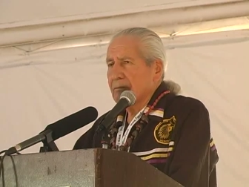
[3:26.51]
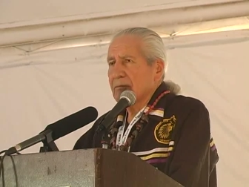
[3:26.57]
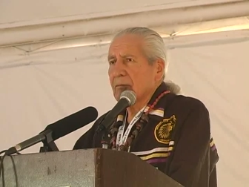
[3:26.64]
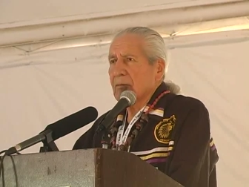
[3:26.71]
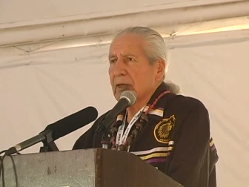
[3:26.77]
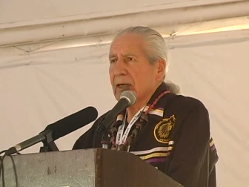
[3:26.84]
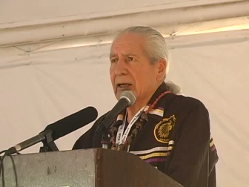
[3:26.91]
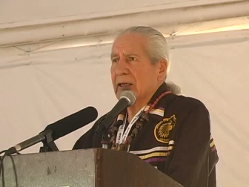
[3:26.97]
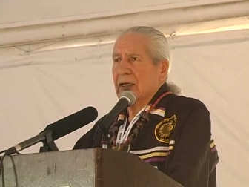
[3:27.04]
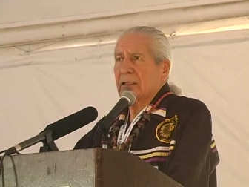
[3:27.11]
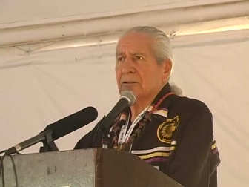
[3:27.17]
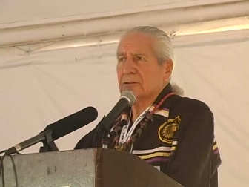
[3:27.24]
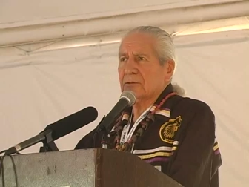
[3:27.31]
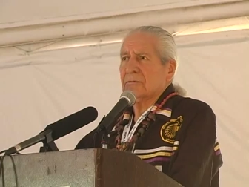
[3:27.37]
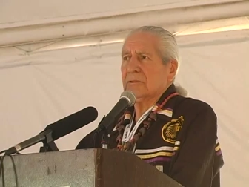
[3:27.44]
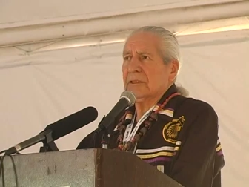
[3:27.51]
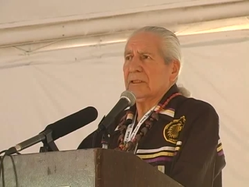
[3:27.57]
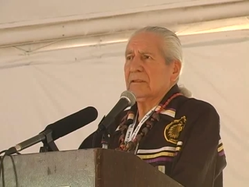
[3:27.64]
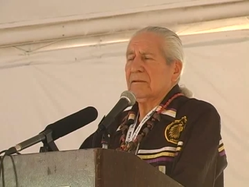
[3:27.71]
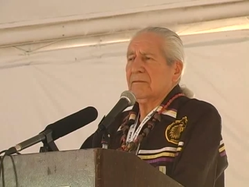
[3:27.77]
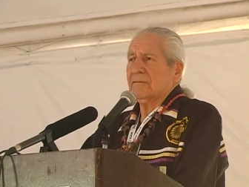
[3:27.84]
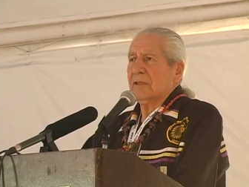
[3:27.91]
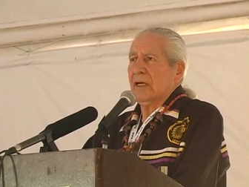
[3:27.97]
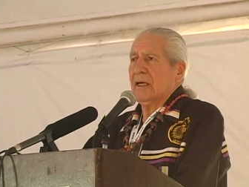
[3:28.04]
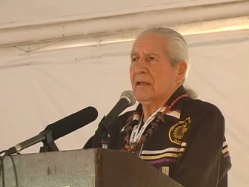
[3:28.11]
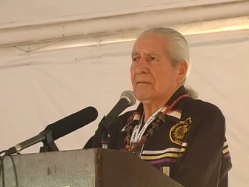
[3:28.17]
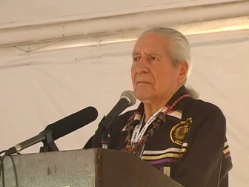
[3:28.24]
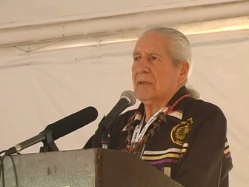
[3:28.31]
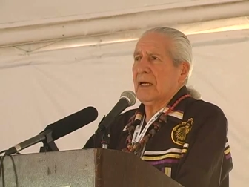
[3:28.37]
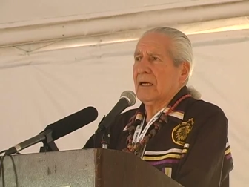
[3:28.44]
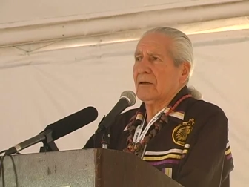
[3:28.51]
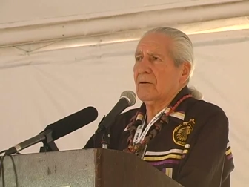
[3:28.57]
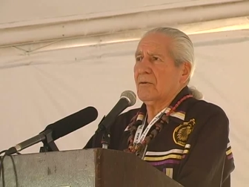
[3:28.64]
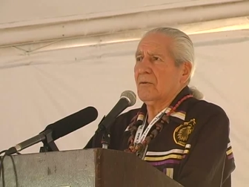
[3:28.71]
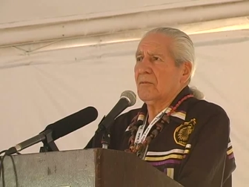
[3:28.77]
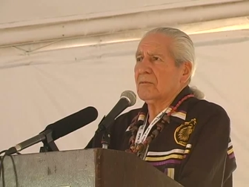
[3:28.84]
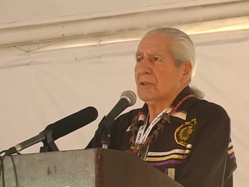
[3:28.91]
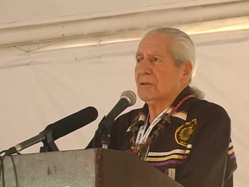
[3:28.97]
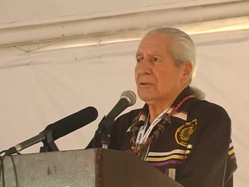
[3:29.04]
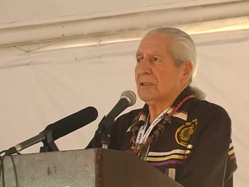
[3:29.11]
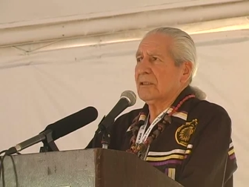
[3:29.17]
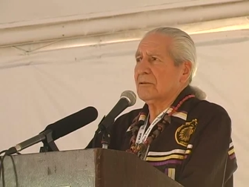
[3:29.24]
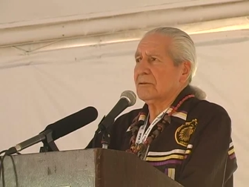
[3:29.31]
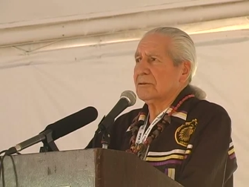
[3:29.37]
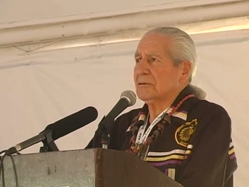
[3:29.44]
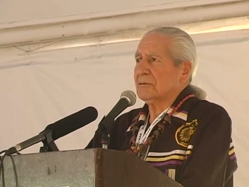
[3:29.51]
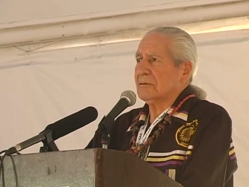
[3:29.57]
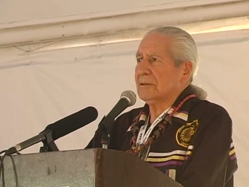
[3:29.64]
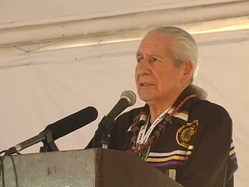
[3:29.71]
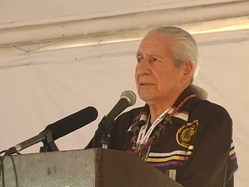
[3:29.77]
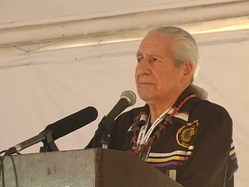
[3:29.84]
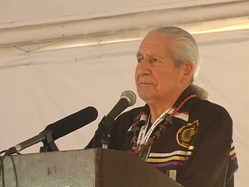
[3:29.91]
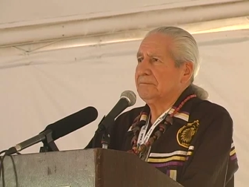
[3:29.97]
we had a history of that back home, the Haudenosaunee.